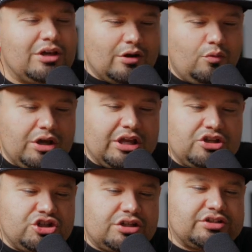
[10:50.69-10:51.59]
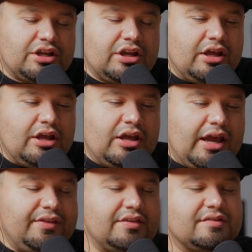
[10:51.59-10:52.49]
We, no. we can just,
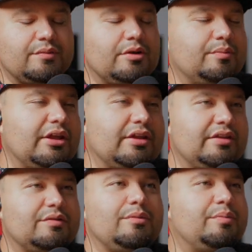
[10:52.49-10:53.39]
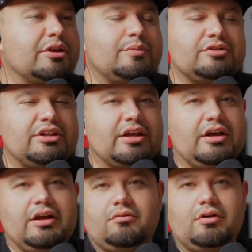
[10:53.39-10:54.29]
and this could be like this could be applicable to like
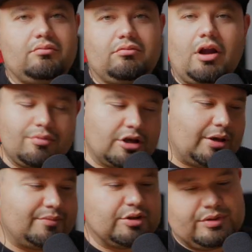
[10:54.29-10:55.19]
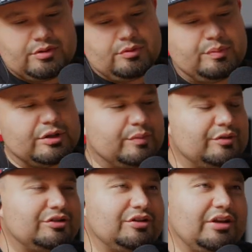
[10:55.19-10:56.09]
a, a rom com. To be
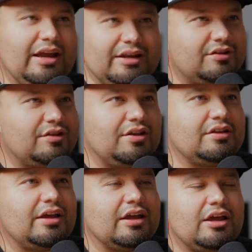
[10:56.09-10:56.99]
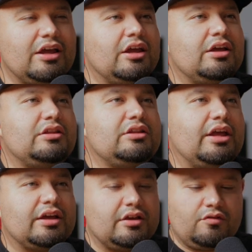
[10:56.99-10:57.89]
applicable to any other thing. Like,
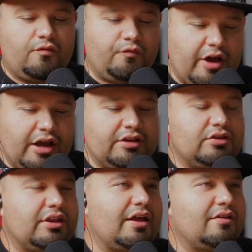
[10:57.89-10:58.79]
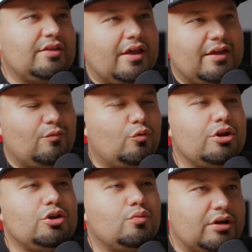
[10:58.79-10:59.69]
like find that that
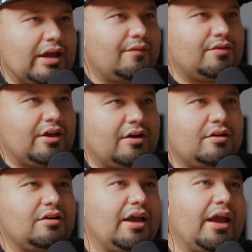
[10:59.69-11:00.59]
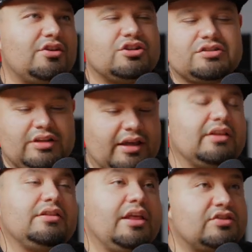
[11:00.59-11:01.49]
what you want to have there, and just
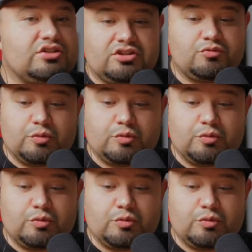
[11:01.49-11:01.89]
like let's just